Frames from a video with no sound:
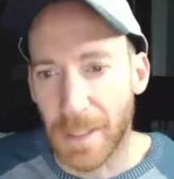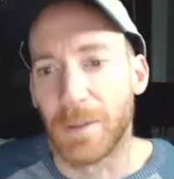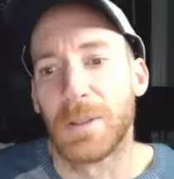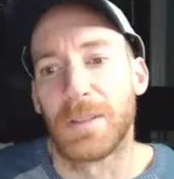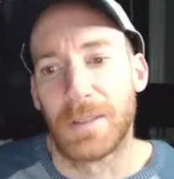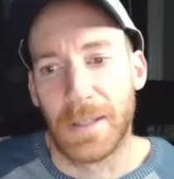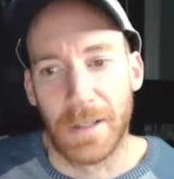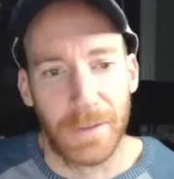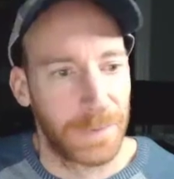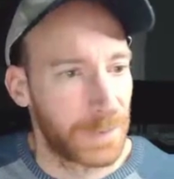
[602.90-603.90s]
Heading one
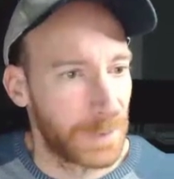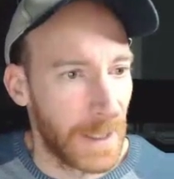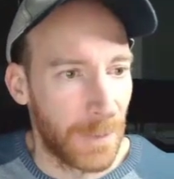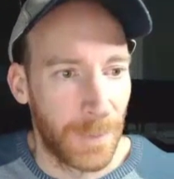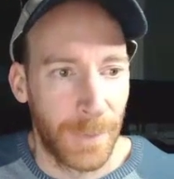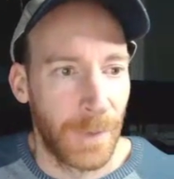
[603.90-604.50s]
style, yeah.